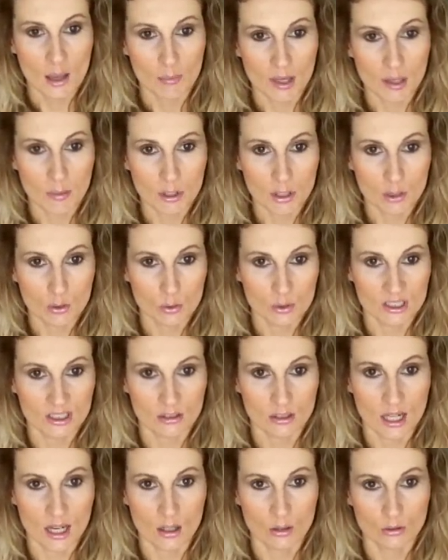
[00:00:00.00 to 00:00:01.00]
Maybe it was
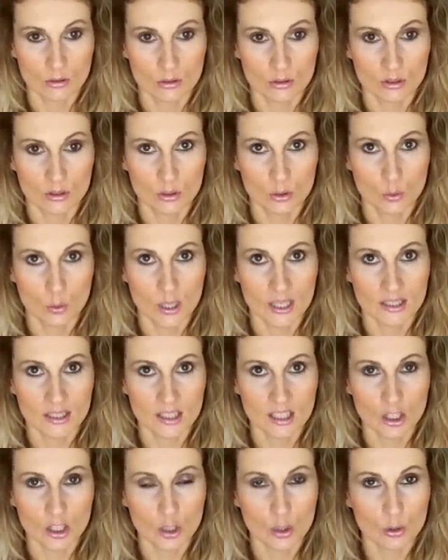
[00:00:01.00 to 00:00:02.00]
around
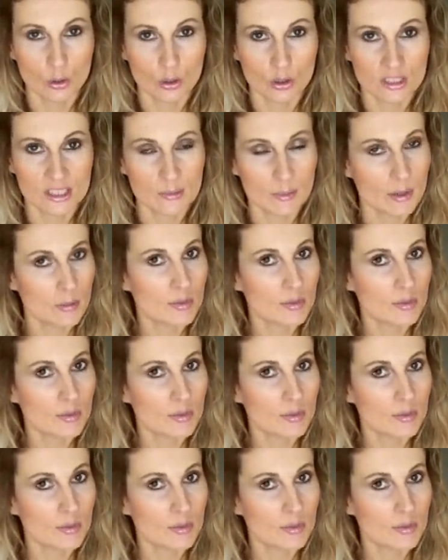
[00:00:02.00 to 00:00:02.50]
twenty euros,